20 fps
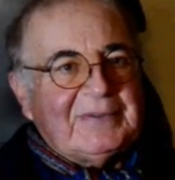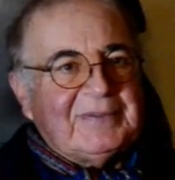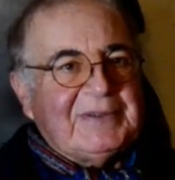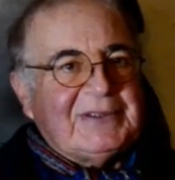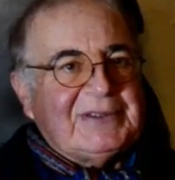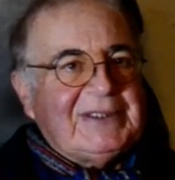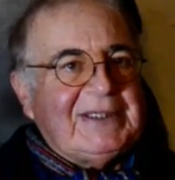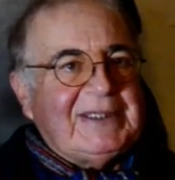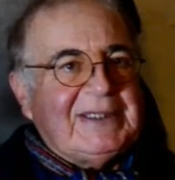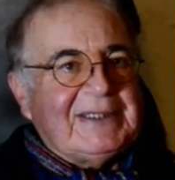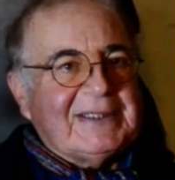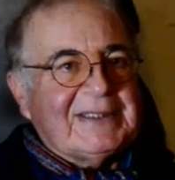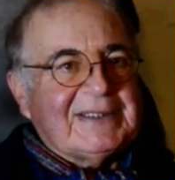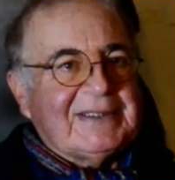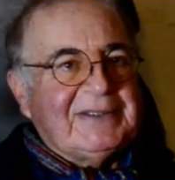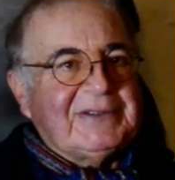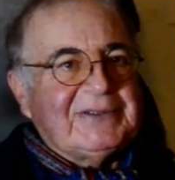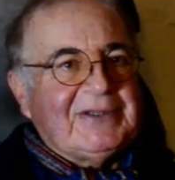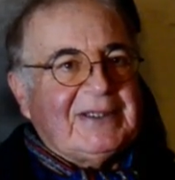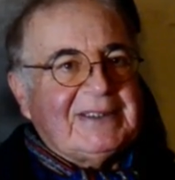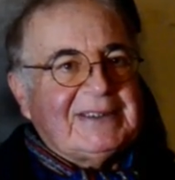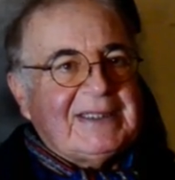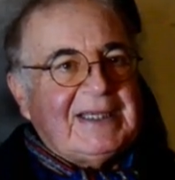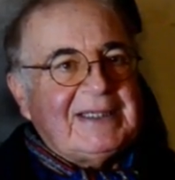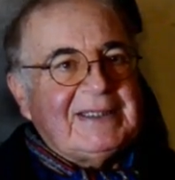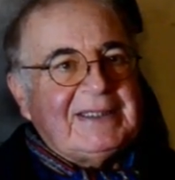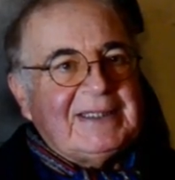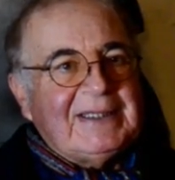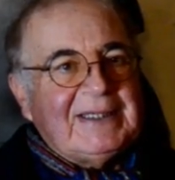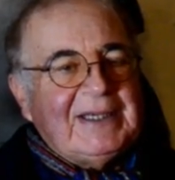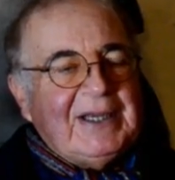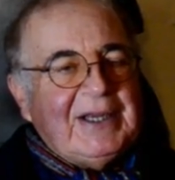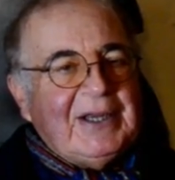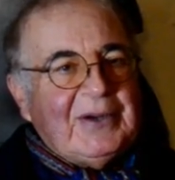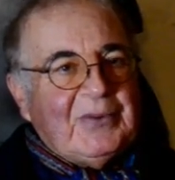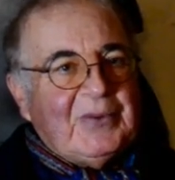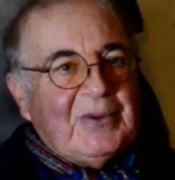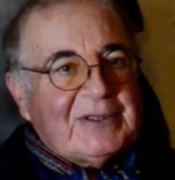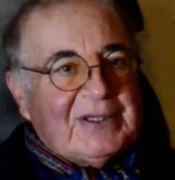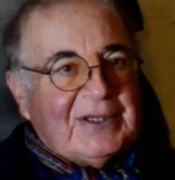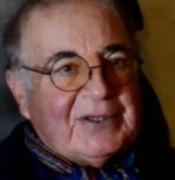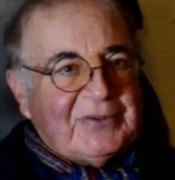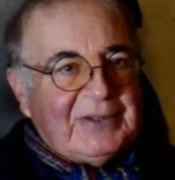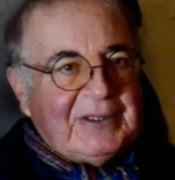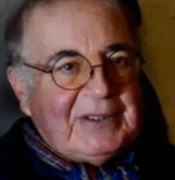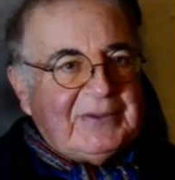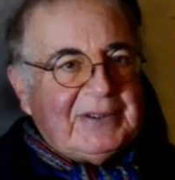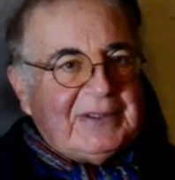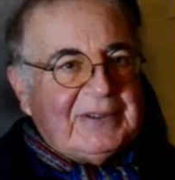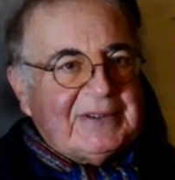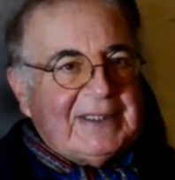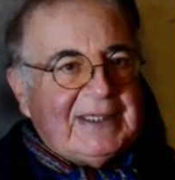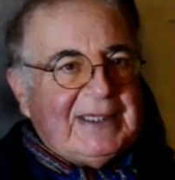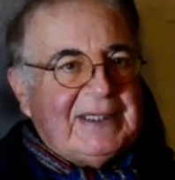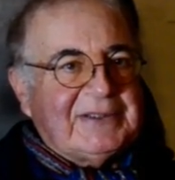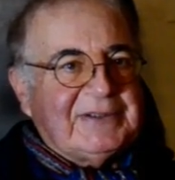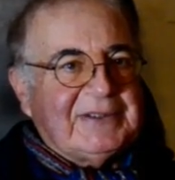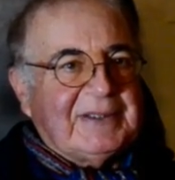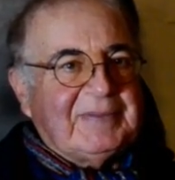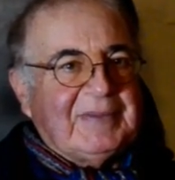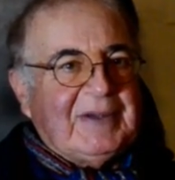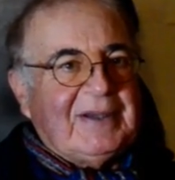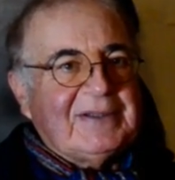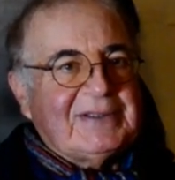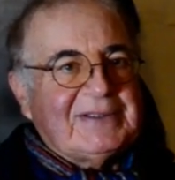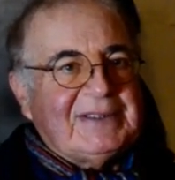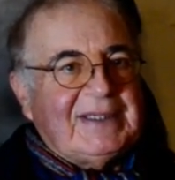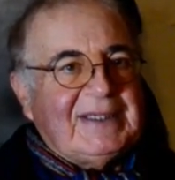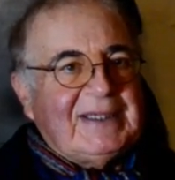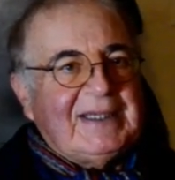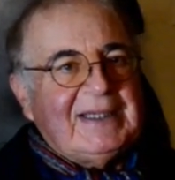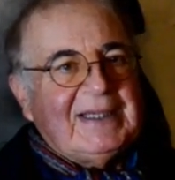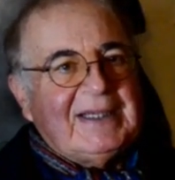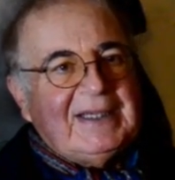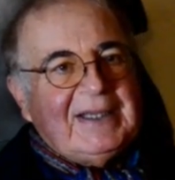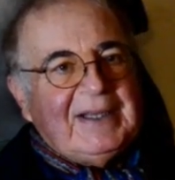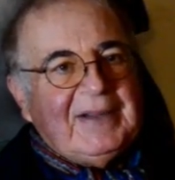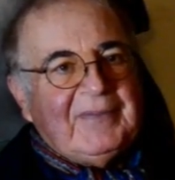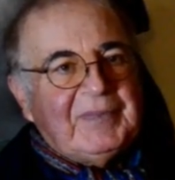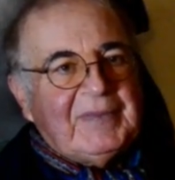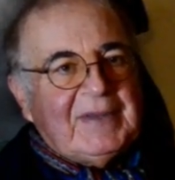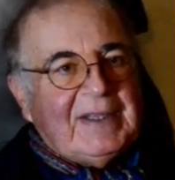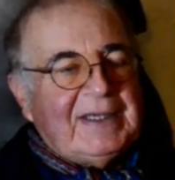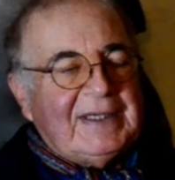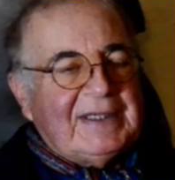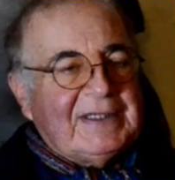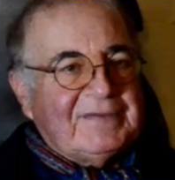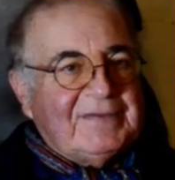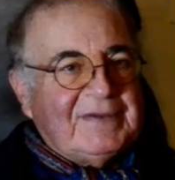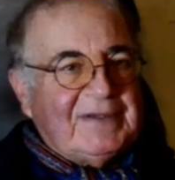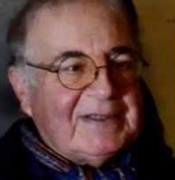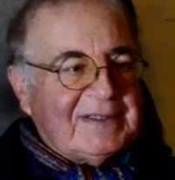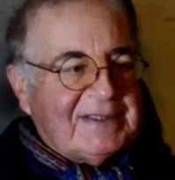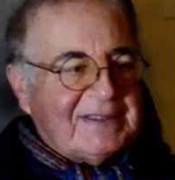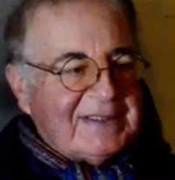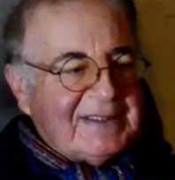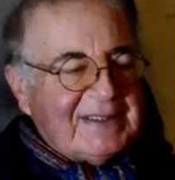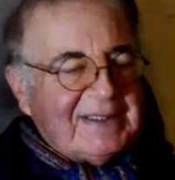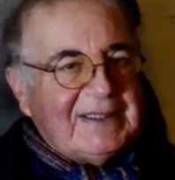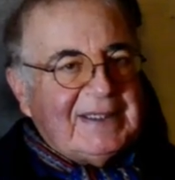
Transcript: machines. So Tritania was a three-wheeled electric bath chair in its first